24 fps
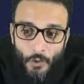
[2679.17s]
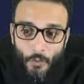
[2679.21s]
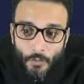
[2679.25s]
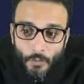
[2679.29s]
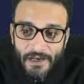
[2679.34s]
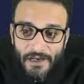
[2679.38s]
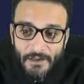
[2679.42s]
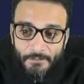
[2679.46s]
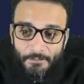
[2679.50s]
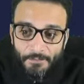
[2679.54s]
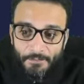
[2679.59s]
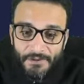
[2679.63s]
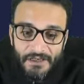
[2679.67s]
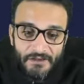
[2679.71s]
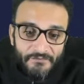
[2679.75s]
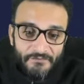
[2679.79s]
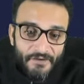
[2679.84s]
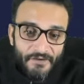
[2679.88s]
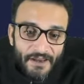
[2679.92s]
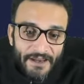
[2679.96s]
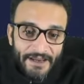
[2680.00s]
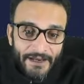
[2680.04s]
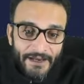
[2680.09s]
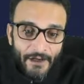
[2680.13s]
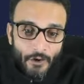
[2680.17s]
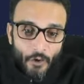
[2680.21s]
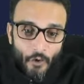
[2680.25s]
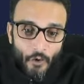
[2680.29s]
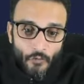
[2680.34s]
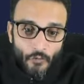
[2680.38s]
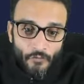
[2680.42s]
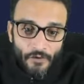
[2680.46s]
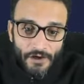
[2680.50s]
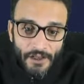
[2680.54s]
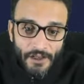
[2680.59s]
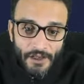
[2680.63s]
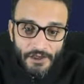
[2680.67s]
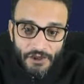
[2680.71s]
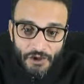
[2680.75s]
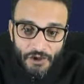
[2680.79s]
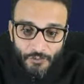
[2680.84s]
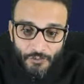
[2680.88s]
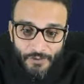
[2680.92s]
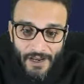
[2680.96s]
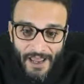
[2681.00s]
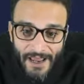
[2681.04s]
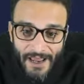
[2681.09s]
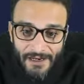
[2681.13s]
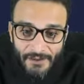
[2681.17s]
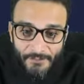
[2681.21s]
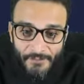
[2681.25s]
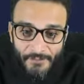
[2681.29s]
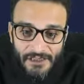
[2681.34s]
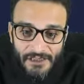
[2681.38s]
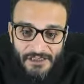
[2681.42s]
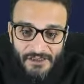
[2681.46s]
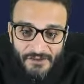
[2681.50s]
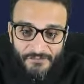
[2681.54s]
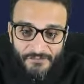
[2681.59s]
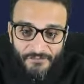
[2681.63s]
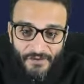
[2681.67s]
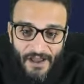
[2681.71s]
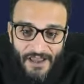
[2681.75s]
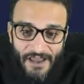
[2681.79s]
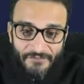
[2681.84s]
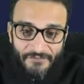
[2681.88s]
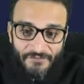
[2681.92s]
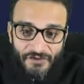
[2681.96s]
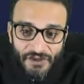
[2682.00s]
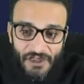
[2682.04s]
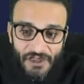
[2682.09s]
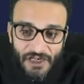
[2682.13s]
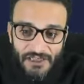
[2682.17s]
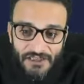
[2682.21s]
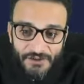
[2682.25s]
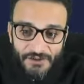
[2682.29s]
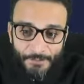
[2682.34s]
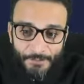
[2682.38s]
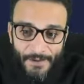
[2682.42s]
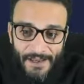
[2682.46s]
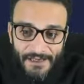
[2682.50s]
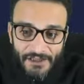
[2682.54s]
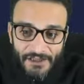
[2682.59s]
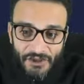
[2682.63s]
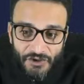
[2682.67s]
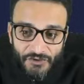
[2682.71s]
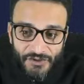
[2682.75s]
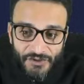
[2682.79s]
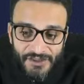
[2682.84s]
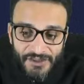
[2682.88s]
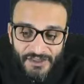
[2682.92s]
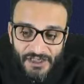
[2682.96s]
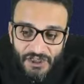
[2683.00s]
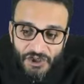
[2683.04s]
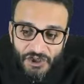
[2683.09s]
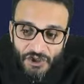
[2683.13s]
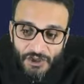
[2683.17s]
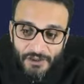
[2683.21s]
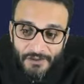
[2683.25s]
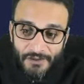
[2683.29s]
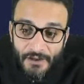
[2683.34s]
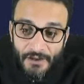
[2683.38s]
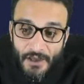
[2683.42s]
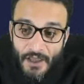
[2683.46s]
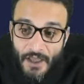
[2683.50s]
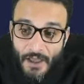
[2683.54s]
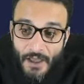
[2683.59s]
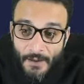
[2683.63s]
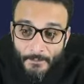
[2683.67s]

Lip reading: will prevail over a unanimous five-judge bench decision